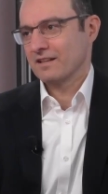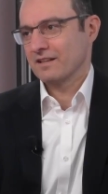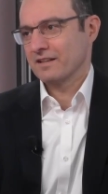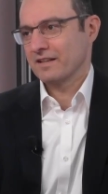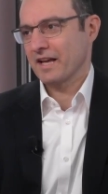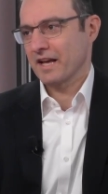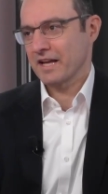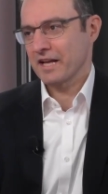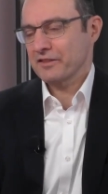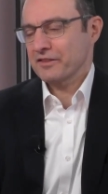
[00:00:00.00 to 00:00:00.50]

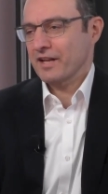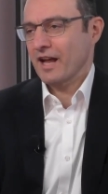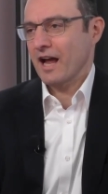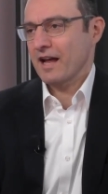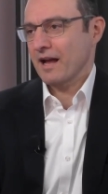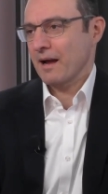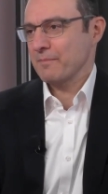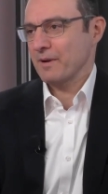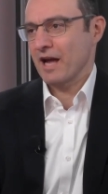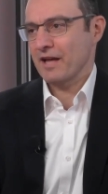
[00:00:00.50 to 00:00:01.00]
Yeah, Anthony,
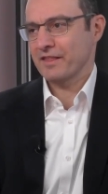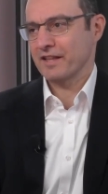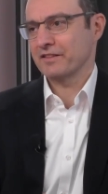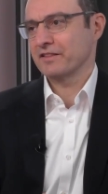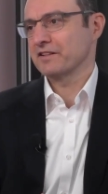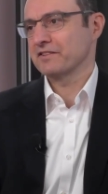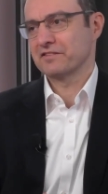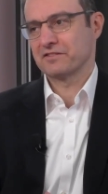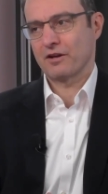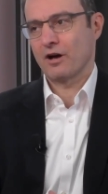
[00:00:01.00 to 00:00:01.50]
I, I mean, I
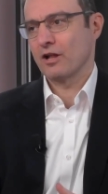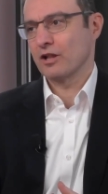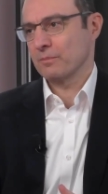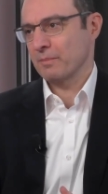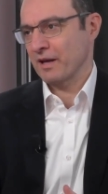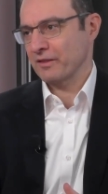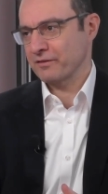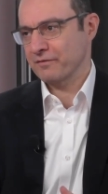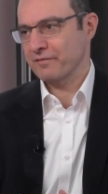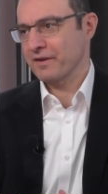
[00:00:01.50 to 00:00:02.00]
think this is all
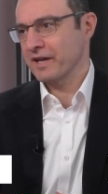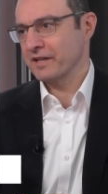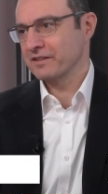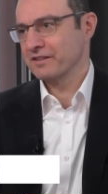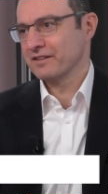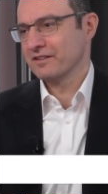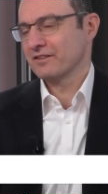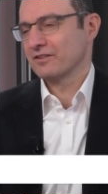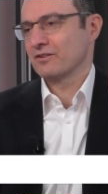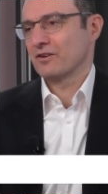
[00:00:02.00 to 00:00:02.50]
about the Fed
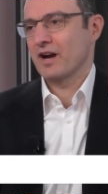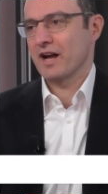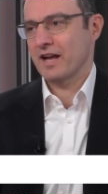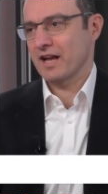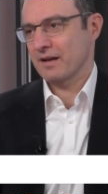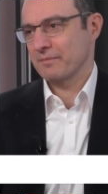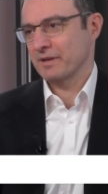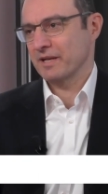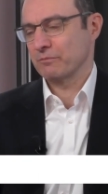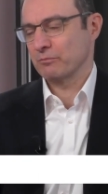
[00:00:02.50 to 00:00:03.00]

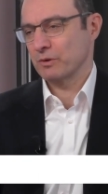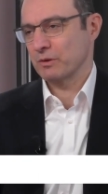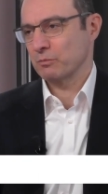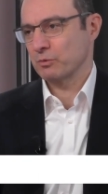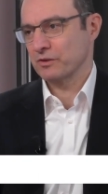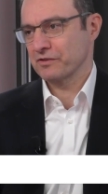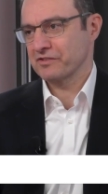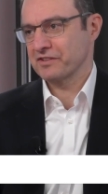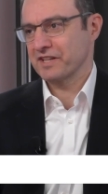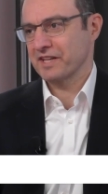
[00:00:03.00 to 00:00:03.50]
right? I mean,
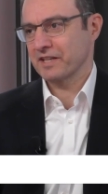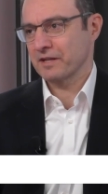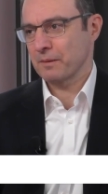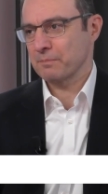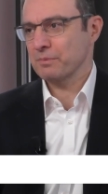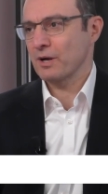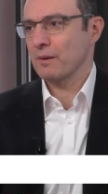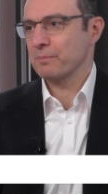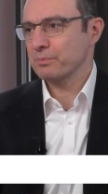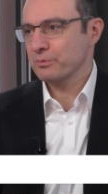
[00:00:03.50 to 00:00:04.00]
we're seeing a,
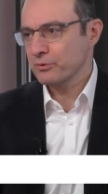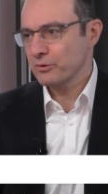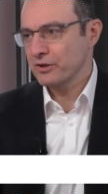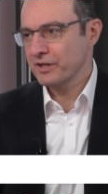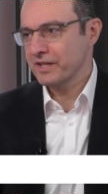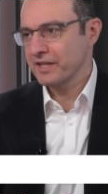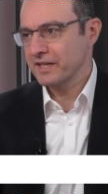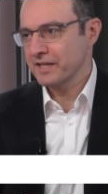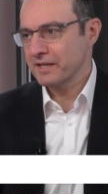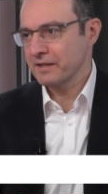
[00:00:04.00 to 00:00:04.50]
a,
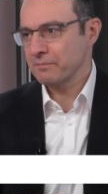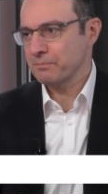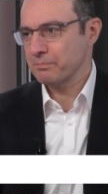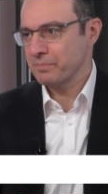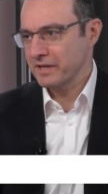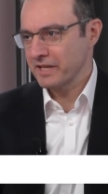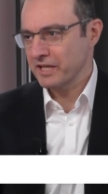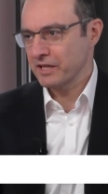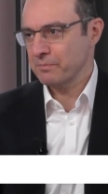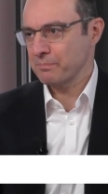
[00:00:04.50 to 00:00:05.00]
pretty
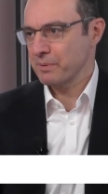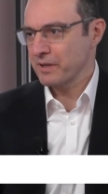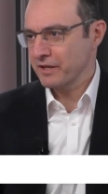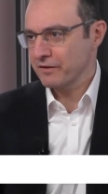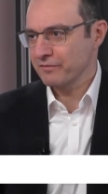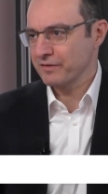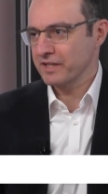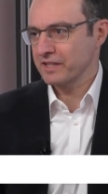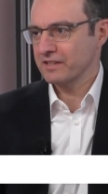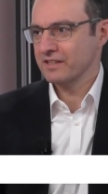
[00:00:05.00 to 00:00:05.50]
big
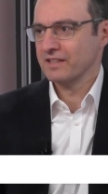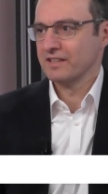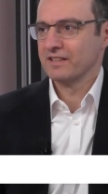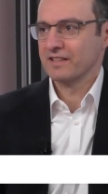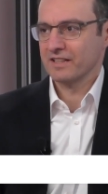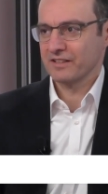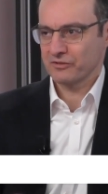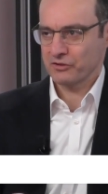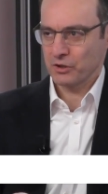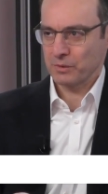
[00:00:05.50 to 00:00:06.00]
pivot
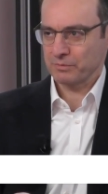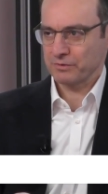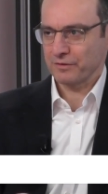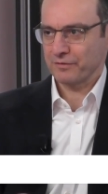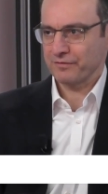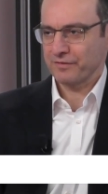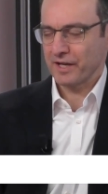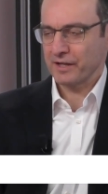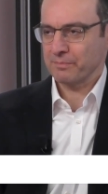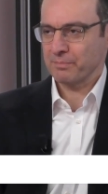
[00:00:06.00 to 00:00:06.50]
in terms
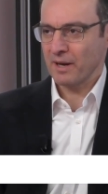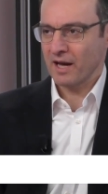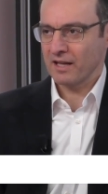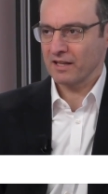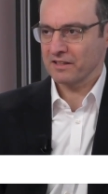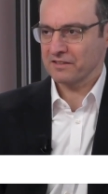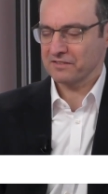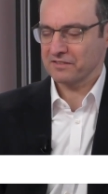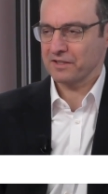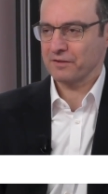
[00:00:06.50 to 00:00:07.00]
of Fed
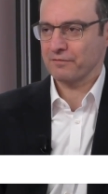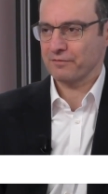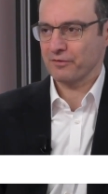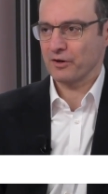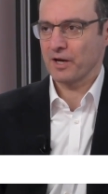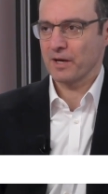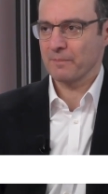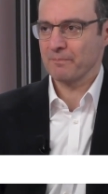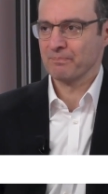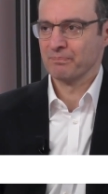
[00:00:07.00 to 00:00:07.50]
policy
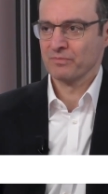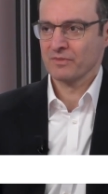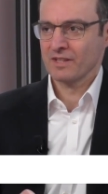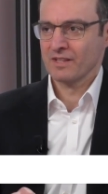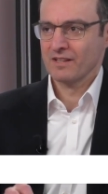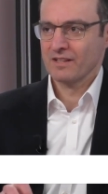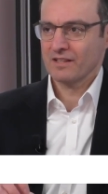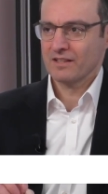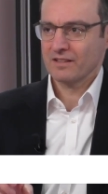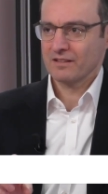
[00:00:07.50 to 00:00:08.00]
from
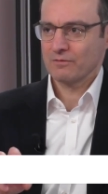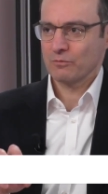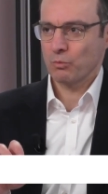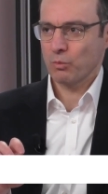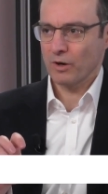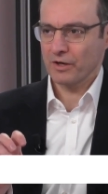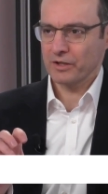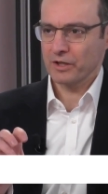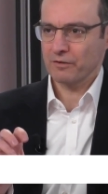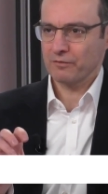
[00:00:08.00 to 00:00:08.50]

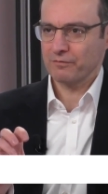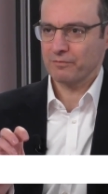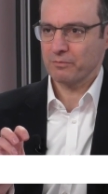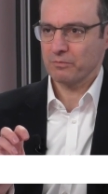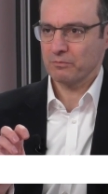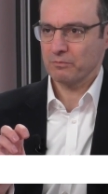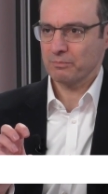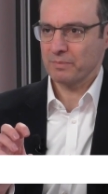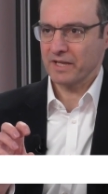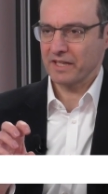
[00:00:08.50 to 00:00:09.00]
one of
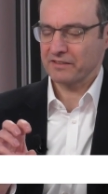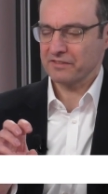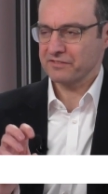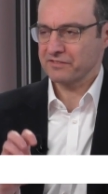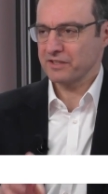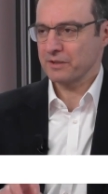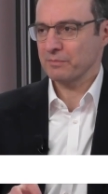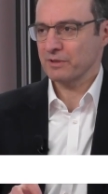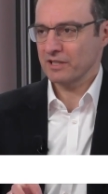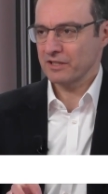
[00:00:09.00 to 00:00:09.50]
being
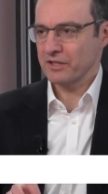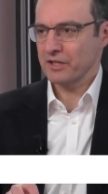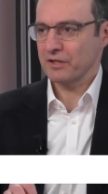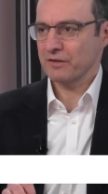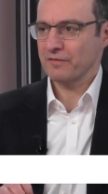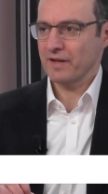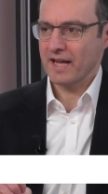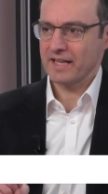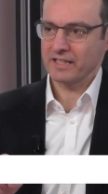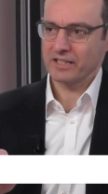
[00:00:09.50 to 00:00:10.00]

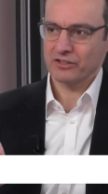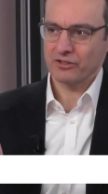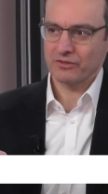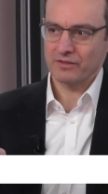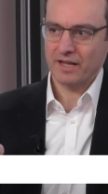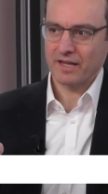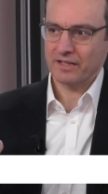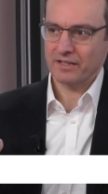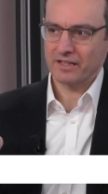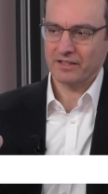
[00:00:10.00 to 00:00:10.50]
stimulative and,
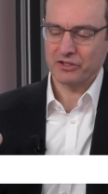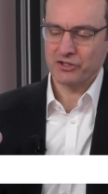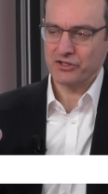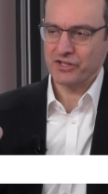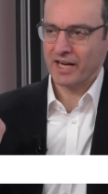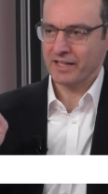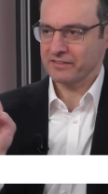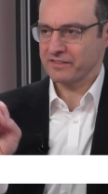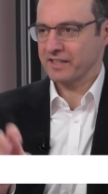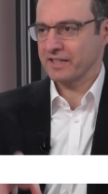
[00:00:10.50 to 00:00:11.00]
in, and
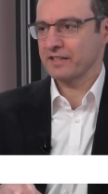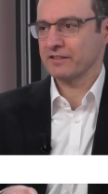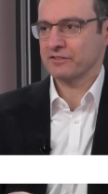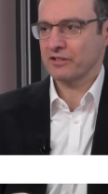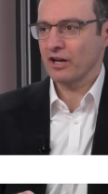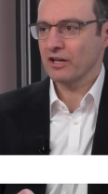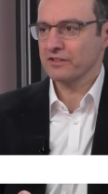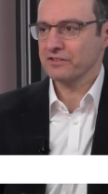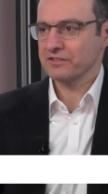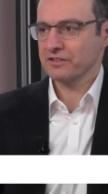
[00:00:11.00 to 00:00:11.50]
injecting
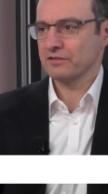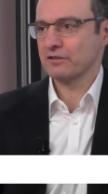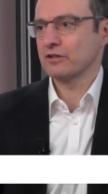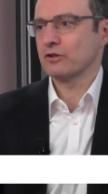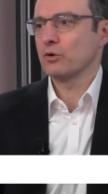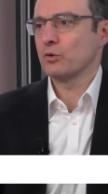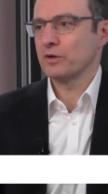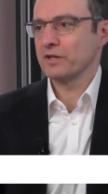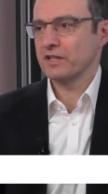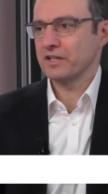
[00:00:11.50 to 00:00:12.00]
tons of
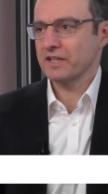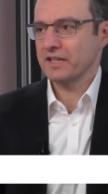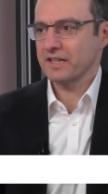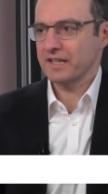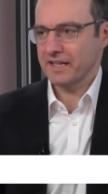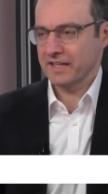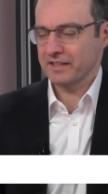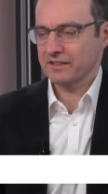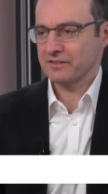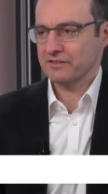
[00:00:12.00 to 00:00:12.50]

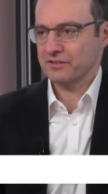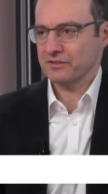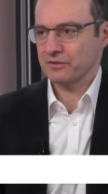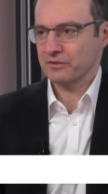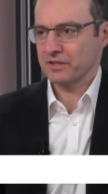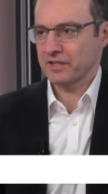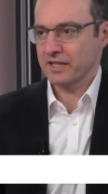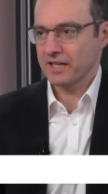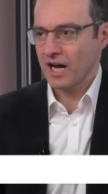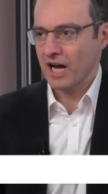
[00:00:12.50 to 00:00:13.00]
liquidity
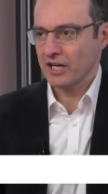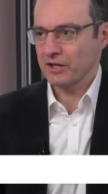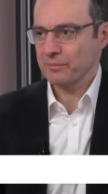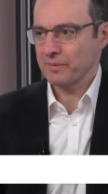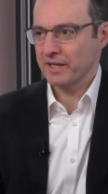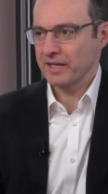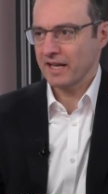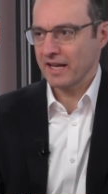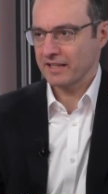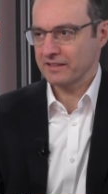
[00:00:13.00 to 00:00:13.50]
into the
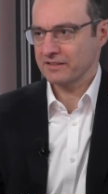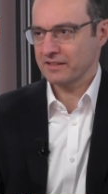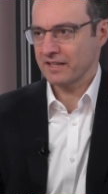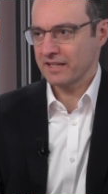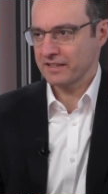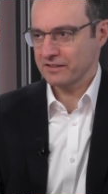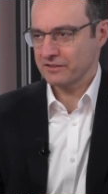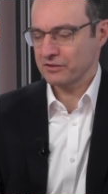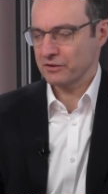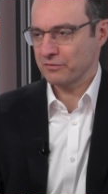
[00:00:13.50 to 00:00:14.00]
economy and,
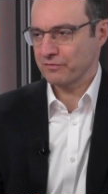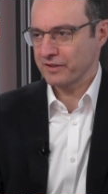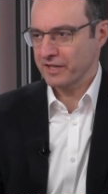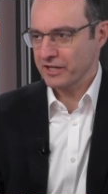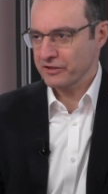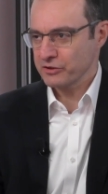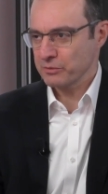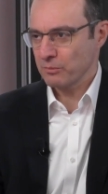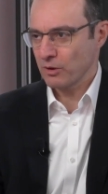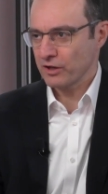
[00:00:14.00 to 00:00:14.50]
and into the
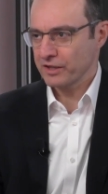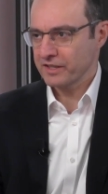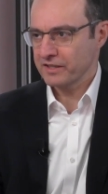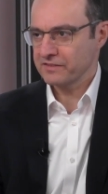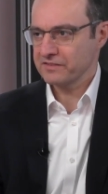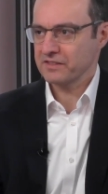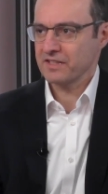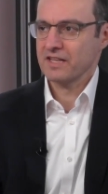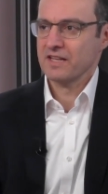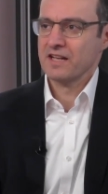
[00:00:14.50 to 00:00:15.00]
financial markets.